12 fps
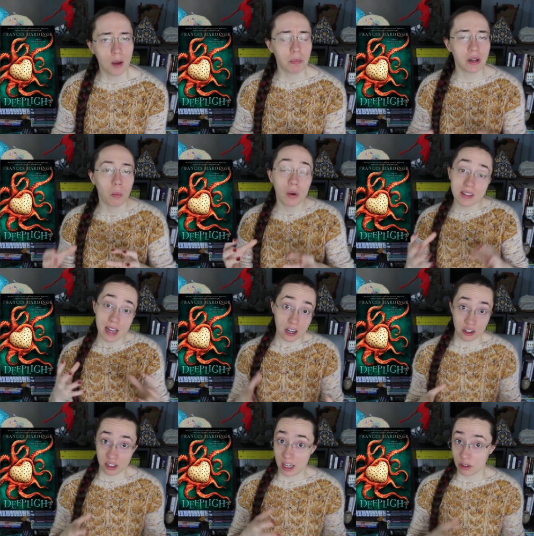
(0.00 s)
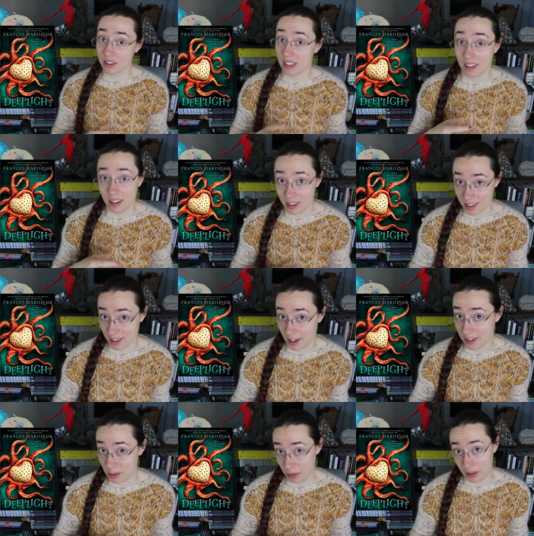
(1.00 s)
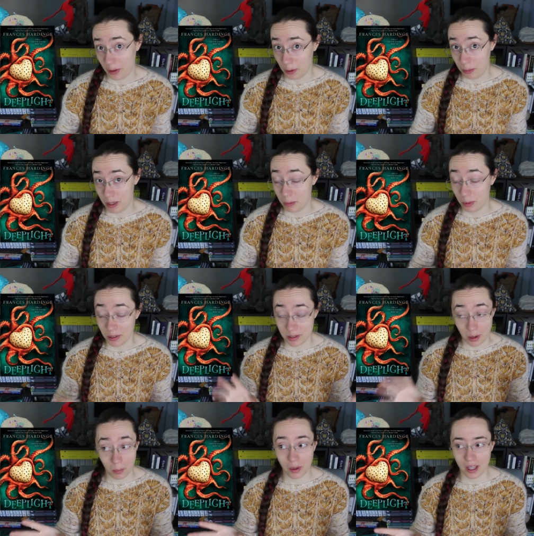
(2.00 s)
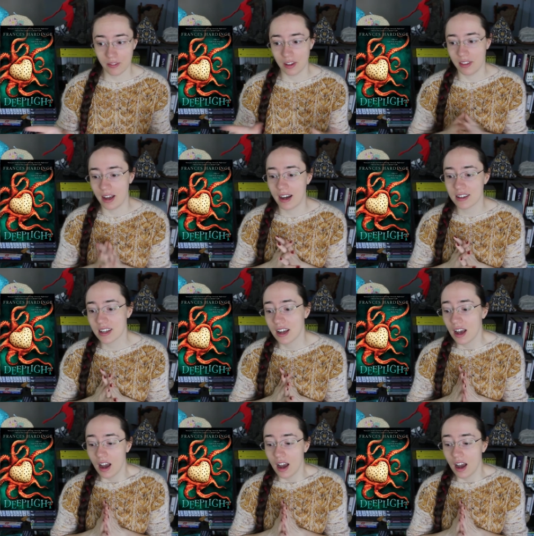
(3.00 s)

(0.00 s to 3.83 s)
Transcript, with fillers: but it was actually interesting to discuss with other people, so I will give it that.